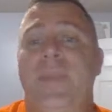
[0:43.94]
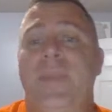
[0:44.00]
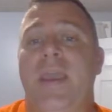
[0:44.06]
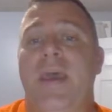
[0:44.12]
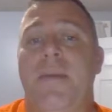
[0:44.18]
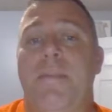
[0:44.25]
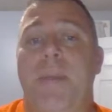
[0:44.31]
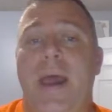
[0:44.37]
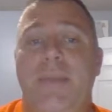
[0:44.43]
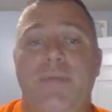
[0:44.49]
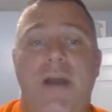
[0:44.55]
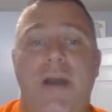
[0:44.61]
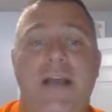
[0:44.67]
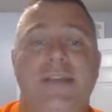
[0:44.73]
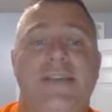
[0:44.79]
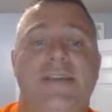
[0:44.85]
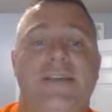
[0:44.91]
My
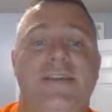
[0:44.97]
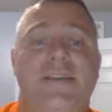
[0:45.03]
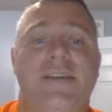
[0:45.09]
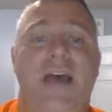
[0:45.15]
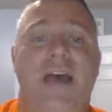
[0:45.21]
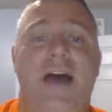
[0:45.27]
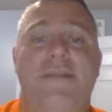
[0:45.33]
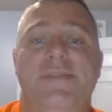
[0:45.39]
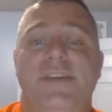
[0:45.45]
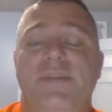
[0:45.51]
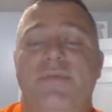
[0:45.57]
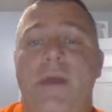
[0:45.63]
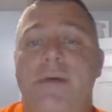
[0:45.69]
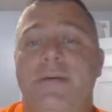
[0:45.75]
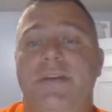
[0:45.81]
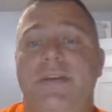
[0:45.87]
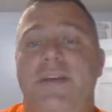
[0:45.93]
process is obviously
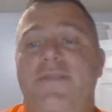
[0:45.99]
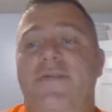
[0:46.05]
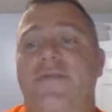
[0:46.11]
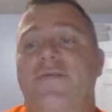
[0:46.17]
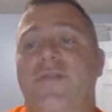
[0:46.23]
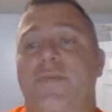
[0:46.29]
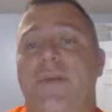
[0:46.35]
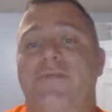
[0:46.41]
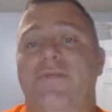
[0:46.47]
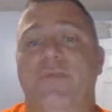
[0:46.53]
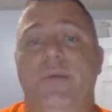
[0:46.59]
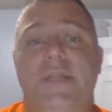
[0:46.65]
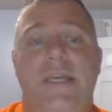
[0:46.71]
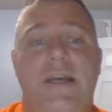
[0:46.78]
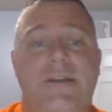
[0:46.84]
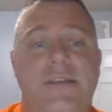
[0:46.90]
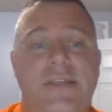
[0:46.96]
probably different from everybody
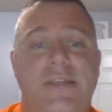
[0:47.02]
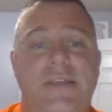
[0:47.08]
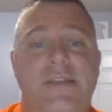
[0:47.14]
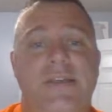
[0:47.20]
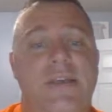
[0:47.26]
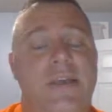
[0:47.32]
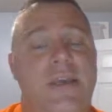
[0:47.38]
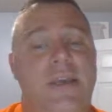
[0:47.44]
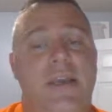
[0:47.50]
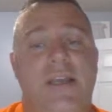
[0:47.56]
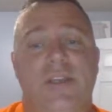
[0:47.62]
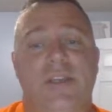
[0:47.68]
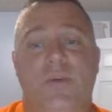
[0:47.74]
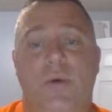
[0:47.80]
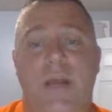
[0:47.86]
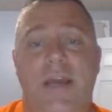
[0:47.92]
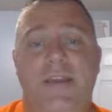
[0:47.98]
else's. It's
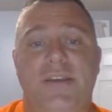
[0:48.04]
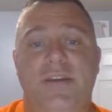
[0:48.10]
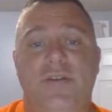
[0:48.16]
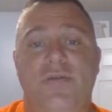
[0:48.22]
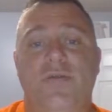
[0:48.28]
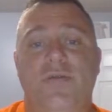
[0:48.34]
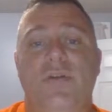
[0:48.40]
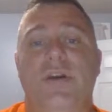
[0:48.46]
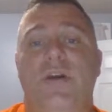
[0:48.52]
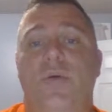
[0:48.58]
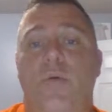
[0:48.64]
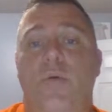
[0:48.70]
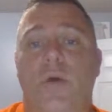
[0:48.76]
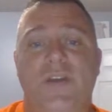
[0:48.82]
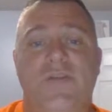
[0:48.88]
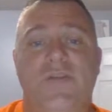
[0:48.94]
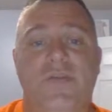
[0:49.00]
what I do. It
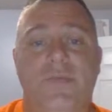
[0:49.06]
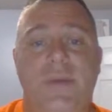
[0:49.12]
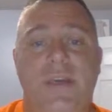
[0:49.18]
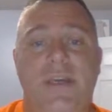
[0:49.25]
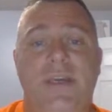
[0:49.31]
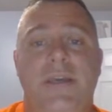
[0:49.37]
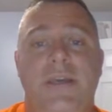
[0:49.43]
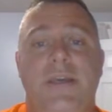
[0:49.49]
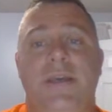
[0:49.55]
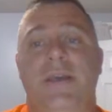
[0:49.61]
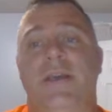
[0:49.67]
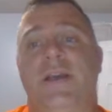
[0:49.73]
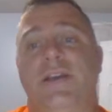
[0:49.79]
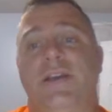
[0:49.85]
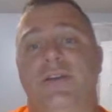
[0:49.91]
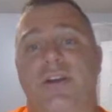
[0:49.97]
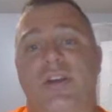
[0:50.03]
works for me.
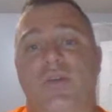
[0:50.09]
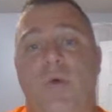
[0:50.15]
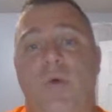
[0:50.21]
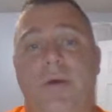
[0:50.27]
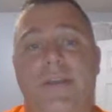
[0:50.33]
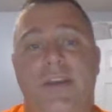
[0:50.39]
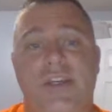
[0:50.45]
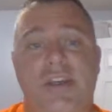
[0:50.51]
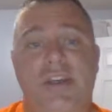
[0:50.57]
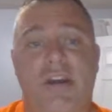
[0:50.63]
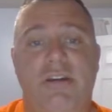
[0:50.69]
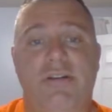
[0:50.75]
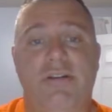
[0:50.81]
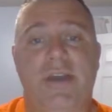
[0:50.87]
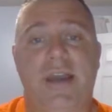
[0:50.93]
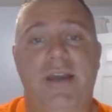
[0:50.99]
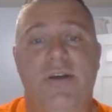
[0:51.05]
So I just wanted to share
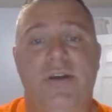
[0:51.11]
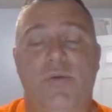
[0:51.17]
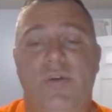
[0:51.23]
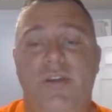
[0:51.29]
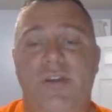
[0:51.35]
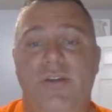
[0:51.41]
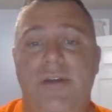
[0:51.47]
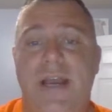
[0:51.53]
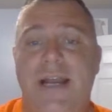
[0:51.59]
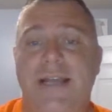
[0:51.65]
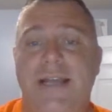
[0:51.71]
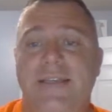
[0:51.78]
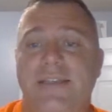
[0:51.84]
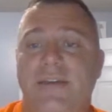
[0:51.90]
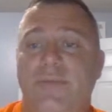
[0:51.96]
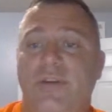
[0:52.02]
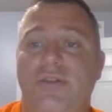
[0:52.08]
with you guys,
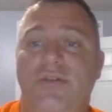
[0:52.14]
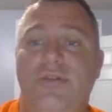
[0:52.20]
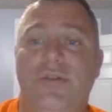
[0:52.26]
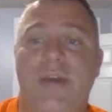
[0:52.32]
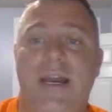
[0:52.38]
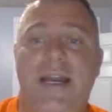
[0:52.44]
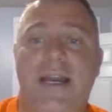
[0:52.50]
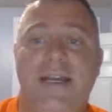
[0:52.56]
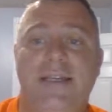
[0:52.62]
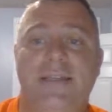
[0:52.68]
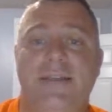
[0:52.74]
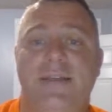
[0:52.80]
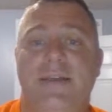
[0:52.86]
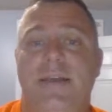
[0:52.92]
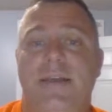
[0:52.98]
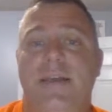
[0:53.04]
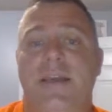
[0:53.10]
some of you new guys.
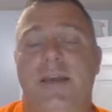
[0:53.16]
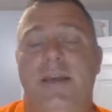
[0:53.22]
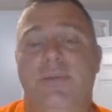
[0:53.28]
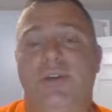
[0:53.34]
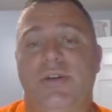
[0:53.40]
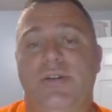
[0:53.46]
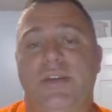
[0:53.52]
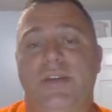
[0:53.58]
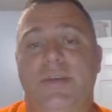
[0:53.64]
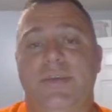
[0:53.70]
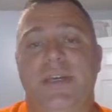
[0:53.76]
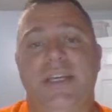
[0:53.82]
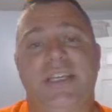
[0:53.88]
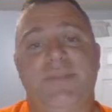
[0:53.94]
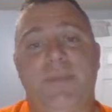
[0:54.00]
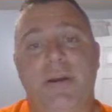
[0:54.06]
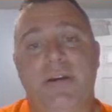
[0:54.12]
I'm sure some of the
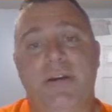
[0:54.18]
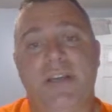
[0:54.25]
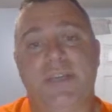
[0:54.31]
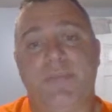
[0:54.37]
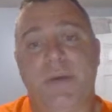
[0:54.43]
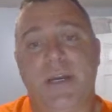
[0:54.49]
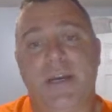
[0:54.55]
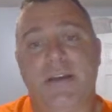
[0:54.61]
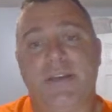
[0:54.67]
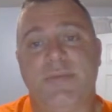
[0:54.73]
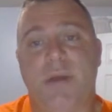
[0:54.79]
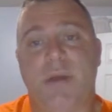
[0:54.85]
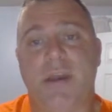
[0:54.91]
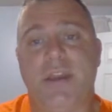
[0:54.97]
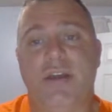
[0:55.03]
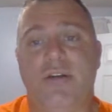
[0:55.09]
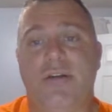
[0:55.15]
experienced players
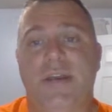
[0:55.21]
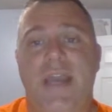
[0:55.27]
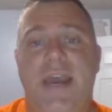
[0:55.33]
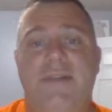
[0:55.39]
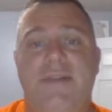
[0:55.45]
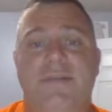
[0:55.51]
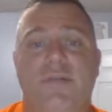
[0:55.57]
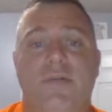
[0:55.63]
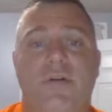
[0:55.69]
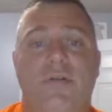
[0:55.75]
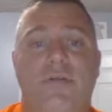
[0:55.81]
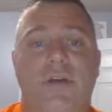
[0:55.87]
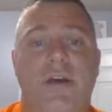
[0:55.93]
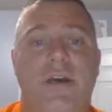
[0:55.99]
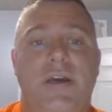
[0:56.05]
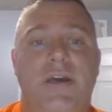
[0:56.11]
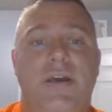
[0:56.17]
probably already have their own